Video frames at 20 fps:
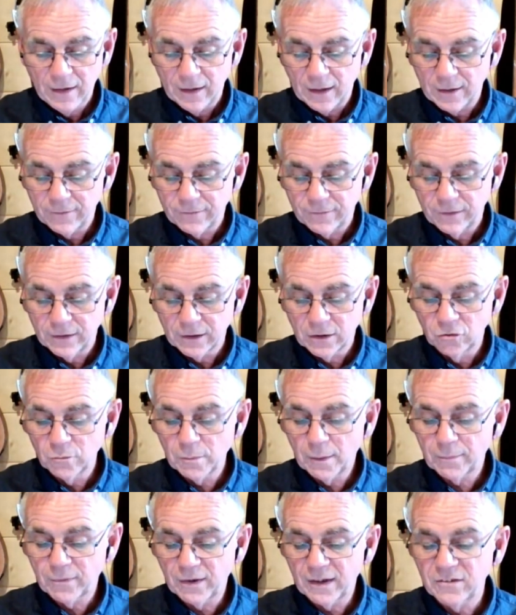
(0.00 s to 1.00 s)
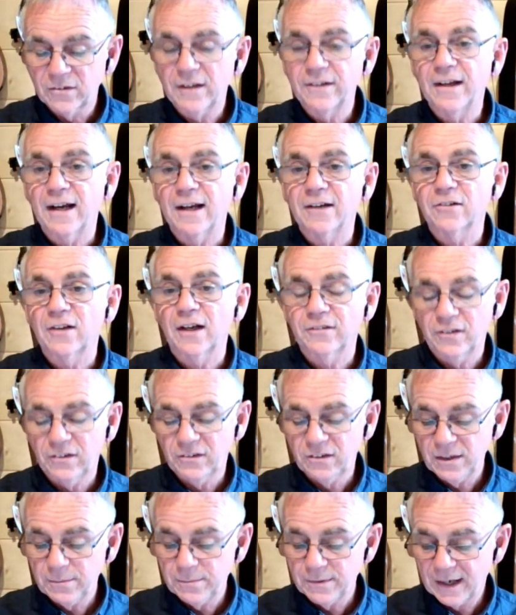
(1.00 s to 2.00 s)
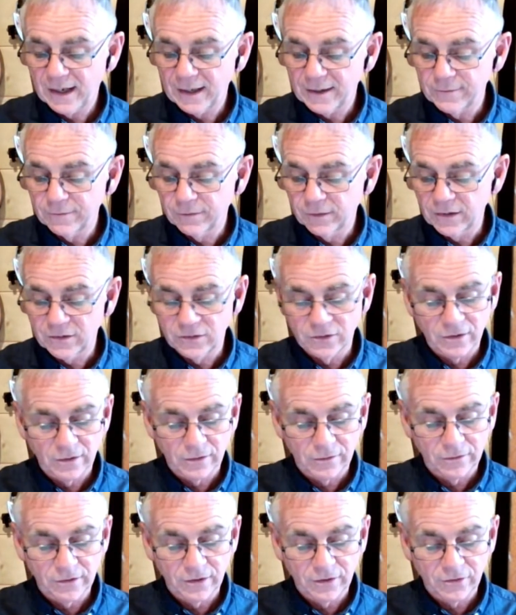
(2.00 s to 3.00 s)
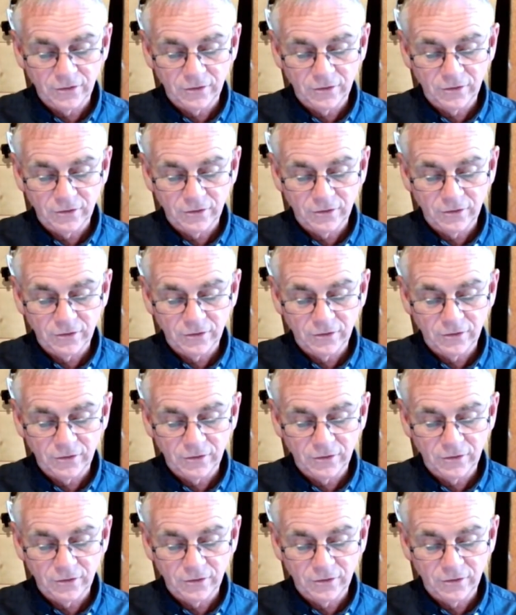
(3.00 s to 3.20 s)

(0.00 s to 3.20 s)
If the Consumer Price Index, that's the CPI inflation,